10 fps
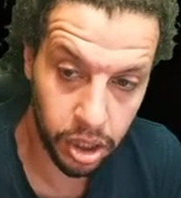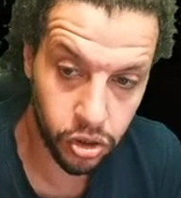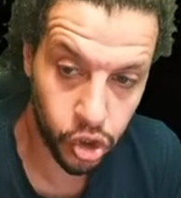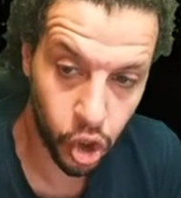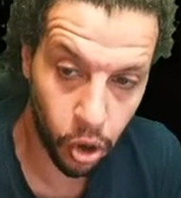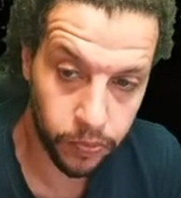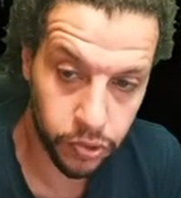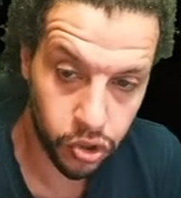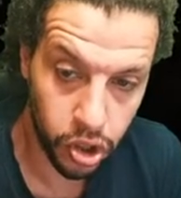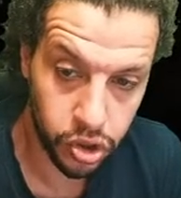non-stop,
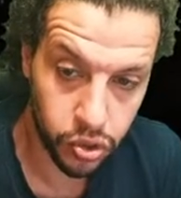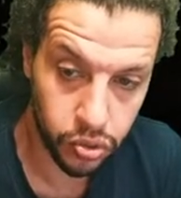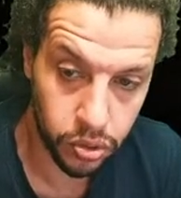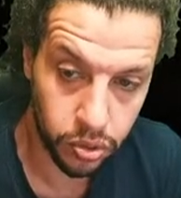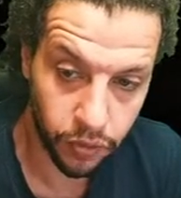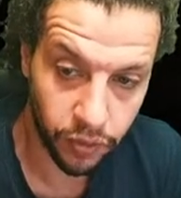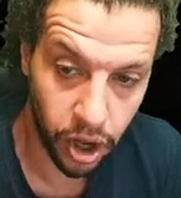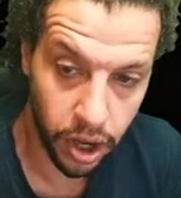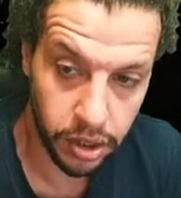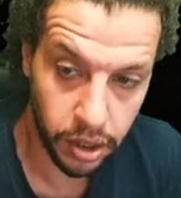trying to, to
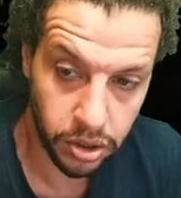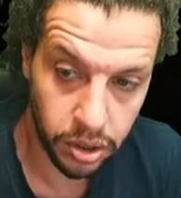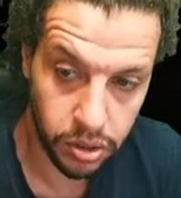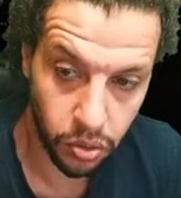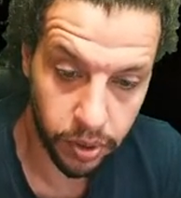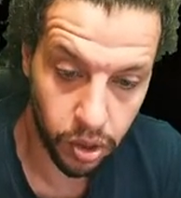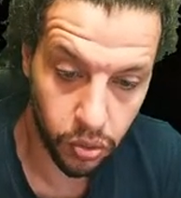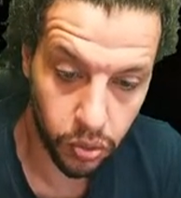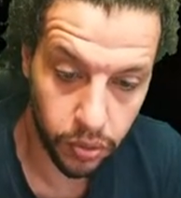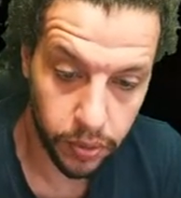fight. Actually, that's not bad
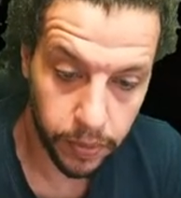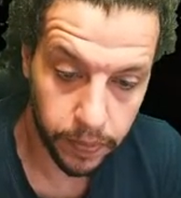at all.